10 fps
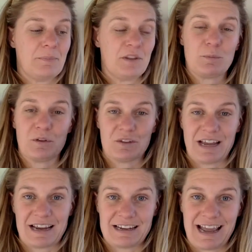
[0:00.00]
This person
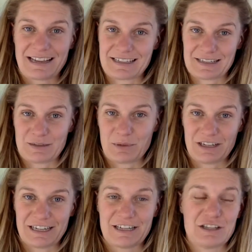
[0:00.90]
had
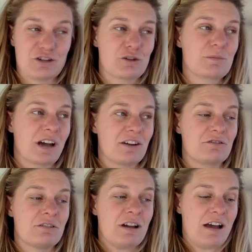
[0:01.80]
accessibility in their job
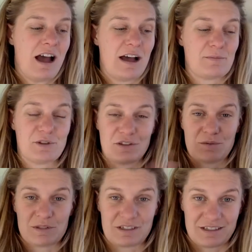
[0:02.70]
title. There
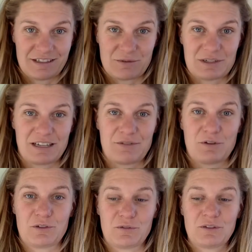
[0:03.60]
was a
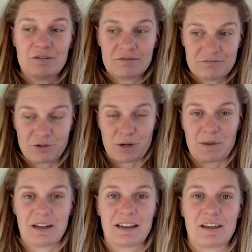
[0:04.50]
level of
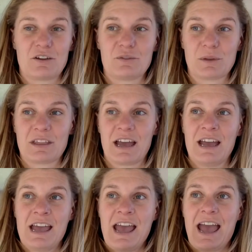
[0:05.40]
credibility that goes with that.
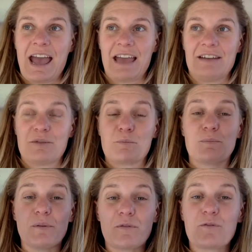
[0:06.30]
And
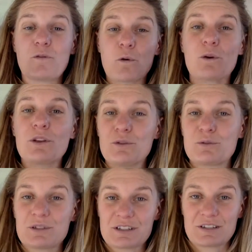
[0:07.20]
before
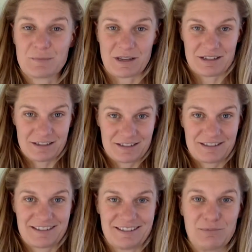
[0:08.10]
you
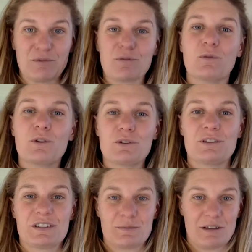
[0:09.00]
dismiss
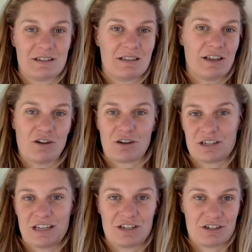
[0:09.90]
that yoga
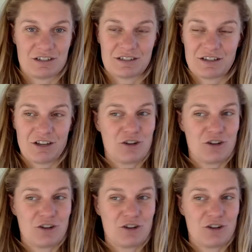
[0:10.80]
teachers